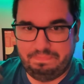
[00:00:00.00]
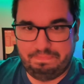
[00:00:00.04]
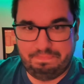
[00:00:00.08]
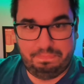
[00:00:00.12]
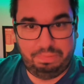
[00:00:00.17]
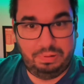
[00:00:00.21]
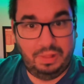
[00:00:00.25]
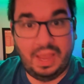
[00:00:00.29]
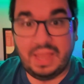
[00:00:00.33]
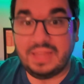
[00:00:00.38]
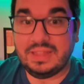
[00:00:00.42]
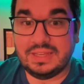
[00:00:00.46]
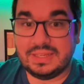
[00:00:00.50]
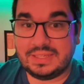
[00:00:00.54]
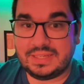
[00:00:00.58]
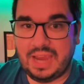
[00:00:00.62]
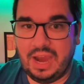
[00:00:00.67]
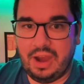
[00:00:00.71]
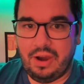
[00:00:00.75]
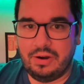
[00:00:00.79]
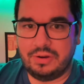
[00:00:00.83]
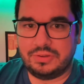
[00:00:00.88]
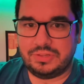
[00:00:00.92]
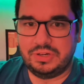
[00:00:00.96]
play this
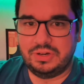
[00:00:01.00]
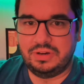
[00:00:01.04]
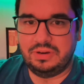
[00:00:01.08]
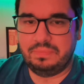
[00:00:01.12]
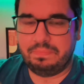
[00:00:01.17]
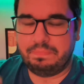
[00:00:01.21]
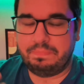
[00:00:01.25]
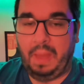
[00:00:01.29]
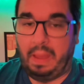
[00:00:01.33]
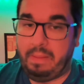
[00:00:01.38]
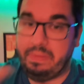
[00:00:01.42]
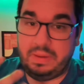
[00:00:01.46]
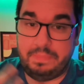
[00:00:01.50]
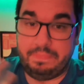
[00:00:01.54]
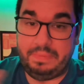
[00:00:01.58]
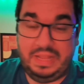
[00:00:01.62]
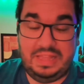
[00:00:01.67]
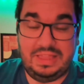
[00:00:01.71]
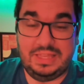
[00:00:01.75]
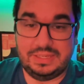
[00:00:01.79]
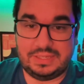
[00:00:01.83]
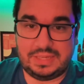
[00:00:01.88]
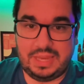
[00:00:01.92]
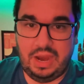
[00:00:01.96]
character, I mean, be
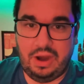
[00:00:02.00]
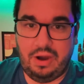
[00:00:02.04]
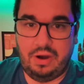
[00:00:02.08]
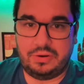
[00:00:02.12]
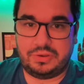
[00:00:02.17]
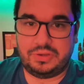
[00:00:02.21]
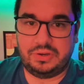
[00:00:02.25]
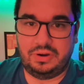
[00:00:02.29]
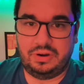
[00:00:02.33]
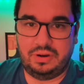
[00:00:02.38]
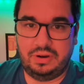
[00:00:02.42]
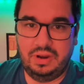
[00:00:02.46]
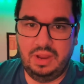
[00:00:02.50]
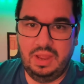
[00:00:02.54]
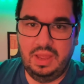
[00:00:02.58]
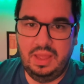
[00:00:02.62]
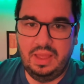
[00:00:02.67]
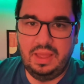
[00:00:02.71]
this character,